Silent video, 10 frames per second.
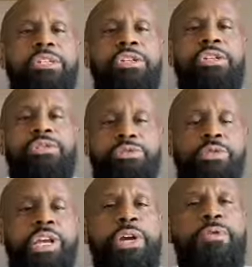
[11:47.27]
to
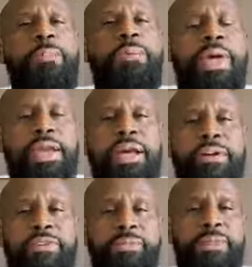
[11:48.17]
truly repent
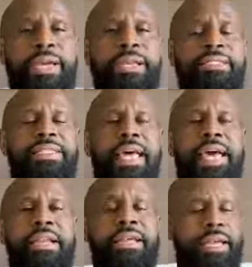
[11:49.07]
of it means
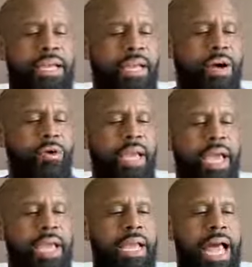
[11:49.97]
that,
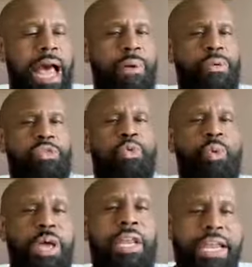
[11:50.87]
okay, I was
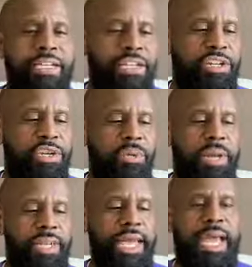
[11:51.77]
willing to do
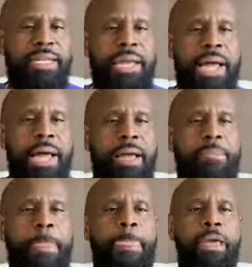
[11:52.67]
it that
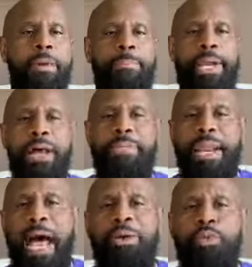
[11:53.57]
time, but I'm
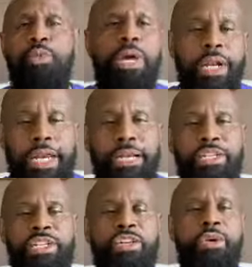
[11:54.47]
not willing
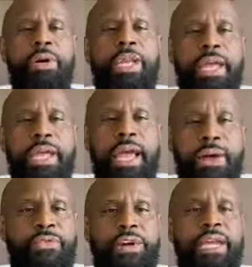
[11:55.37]
to do it
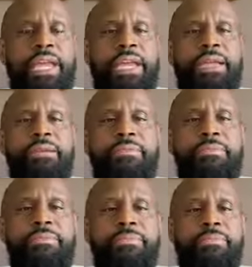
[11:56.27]
ever again.
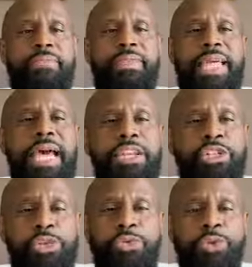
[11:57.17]
That
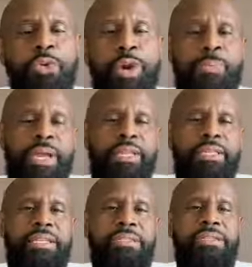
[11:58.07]
is true
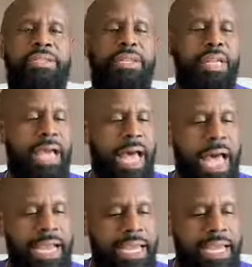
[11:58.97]
repentance. I